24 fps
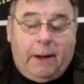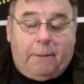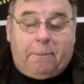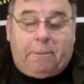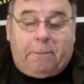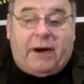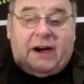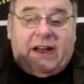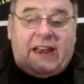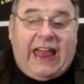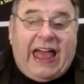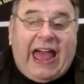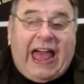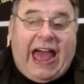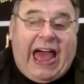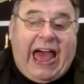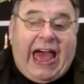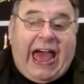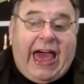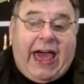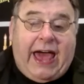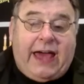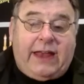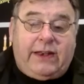but
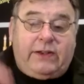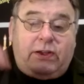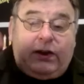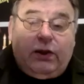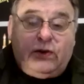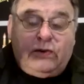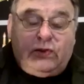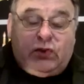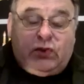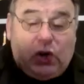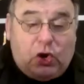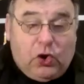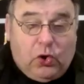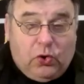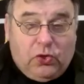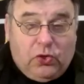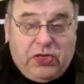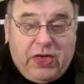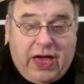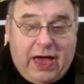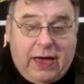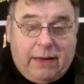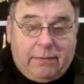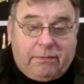add to
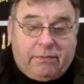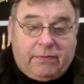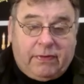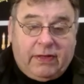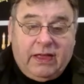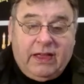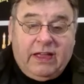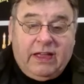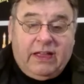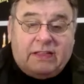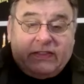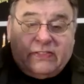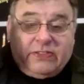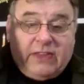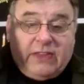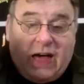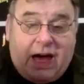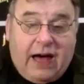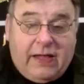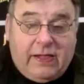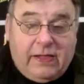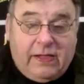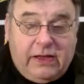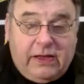them
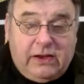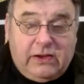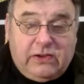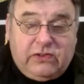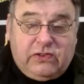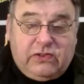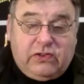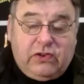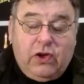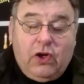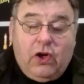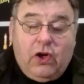knowledge,